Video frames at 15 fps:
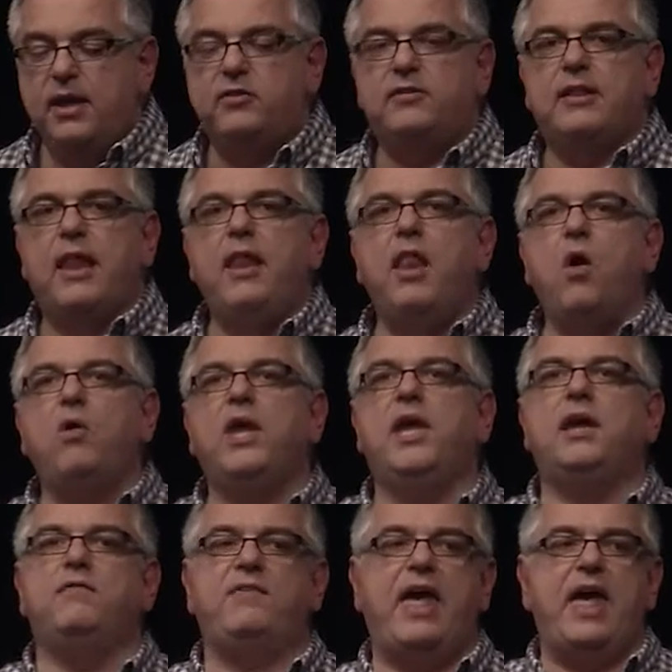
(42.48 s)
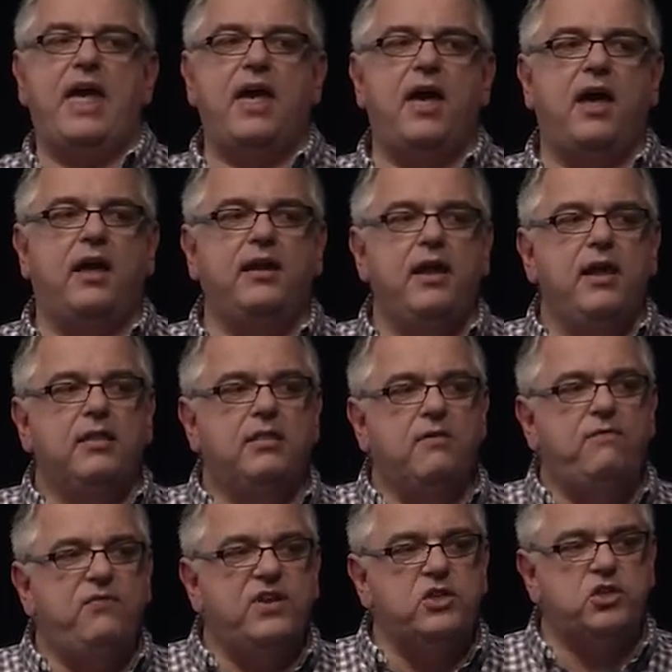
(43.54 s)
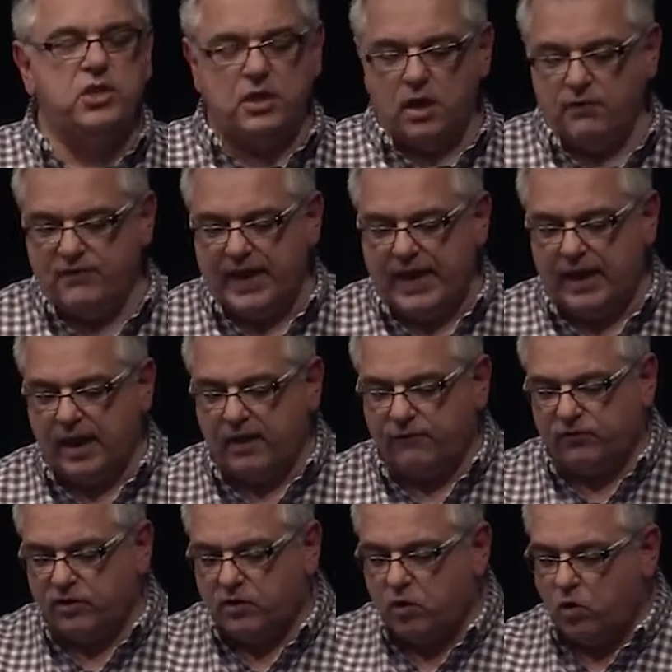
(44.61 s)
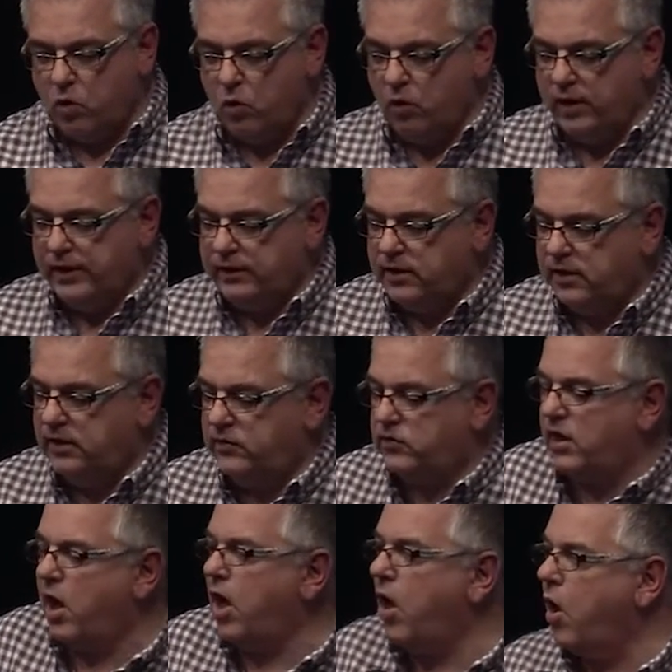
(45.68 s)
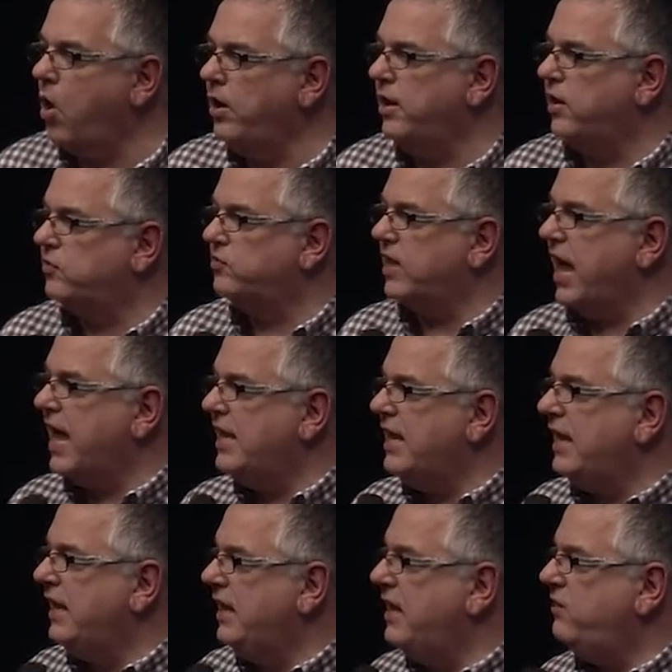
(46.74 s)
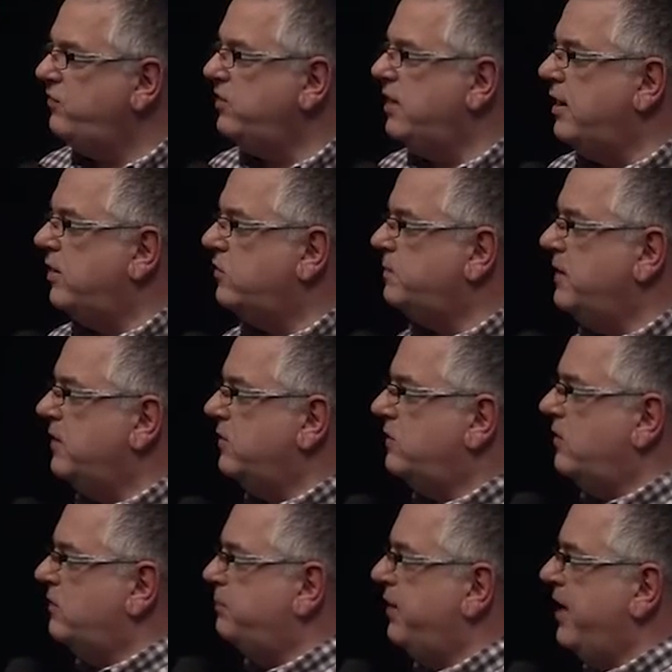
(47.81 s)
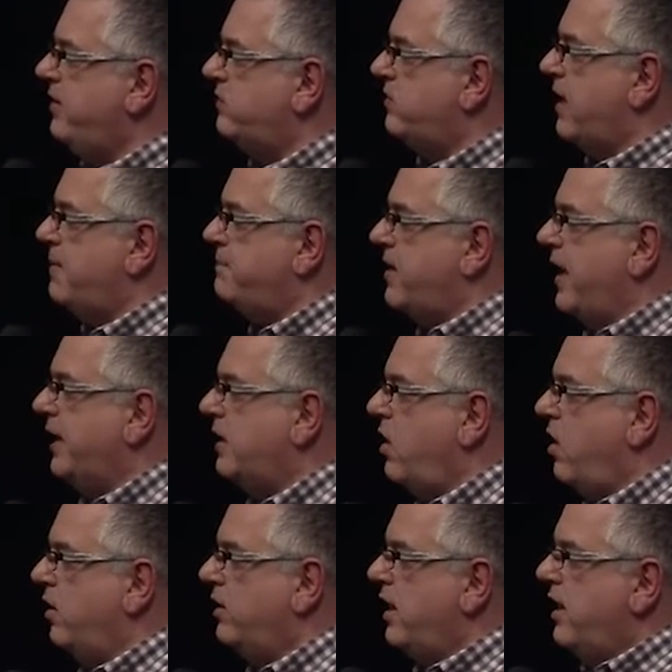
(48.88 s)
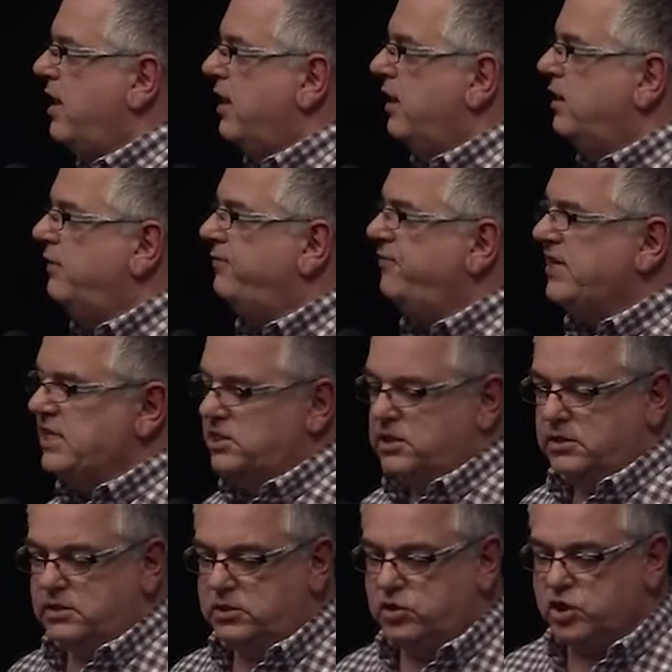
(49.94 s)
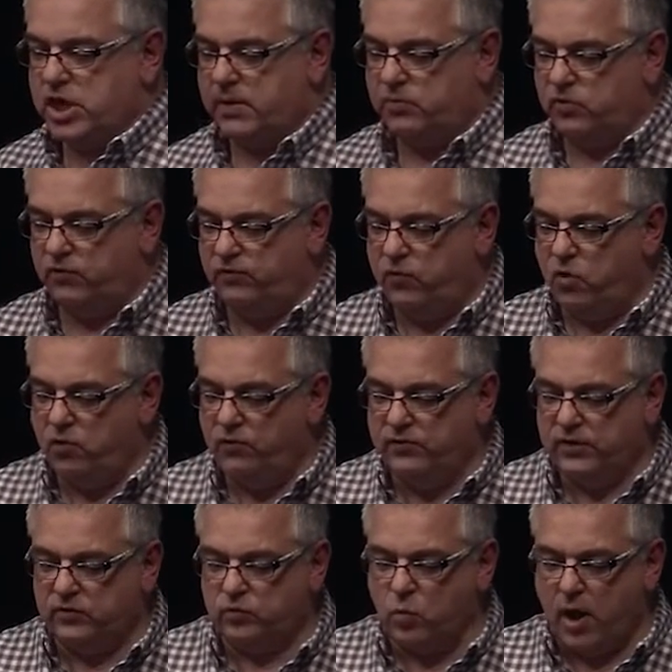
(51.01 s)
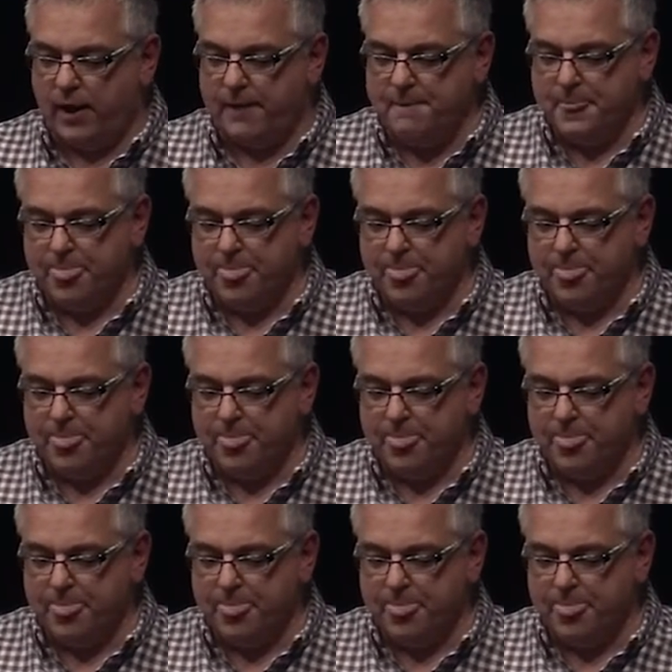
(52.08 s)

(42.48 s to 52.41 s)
It's the longing of our heart, the vision of our life, the calling that is on us, and it lives in us because it's placed there by God. In Ephesians chapter 4, verse 1,